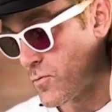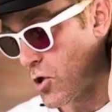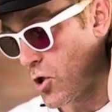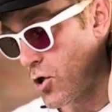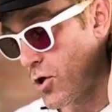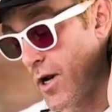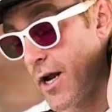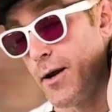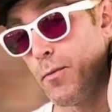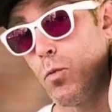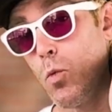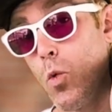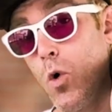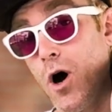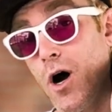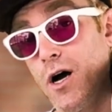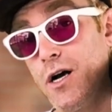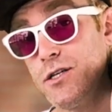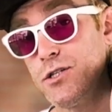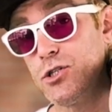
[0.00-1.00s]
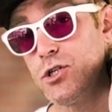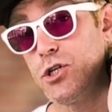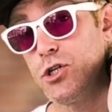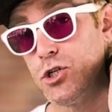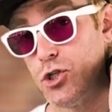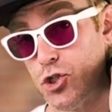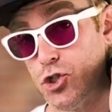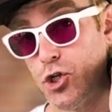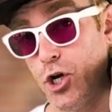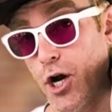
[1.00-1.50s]
Her name was
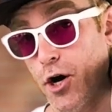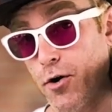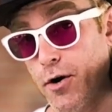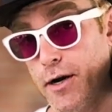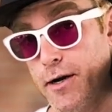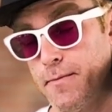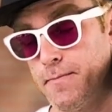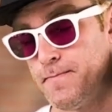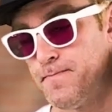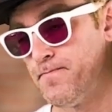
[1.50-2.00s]
Jerry.